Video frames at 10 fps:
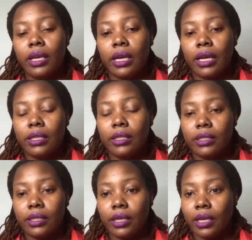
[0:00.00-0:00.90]
And
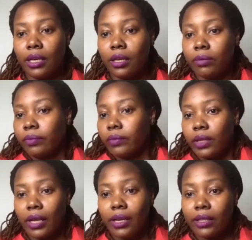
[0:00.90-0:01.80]

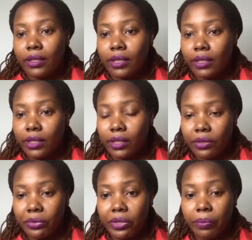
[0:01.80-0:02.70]
another sector
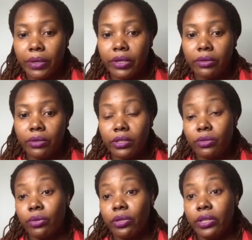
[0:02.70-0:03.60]
that we depend on is
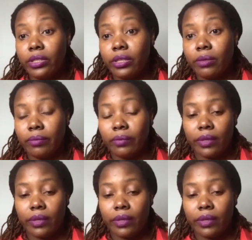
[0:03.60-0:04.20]
tourism.